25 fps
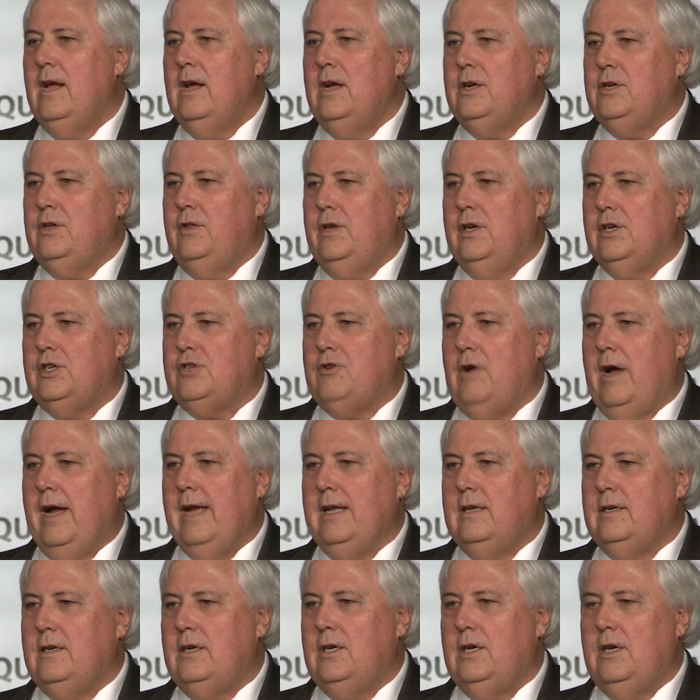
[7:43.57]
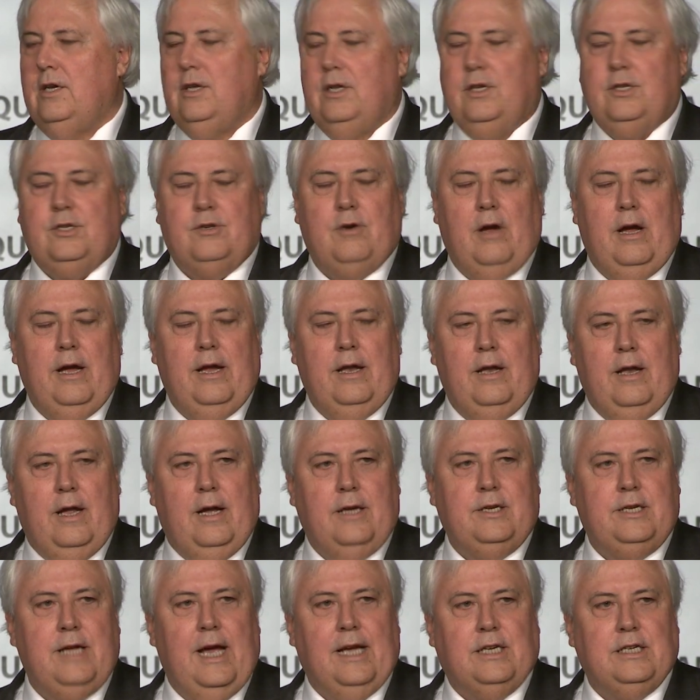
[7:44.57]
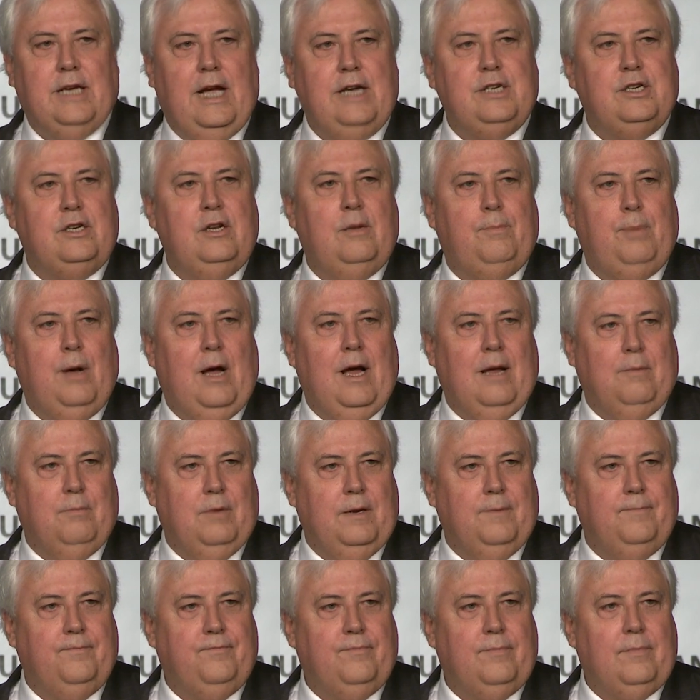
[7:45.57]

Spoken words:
to the Australian Taxation Department.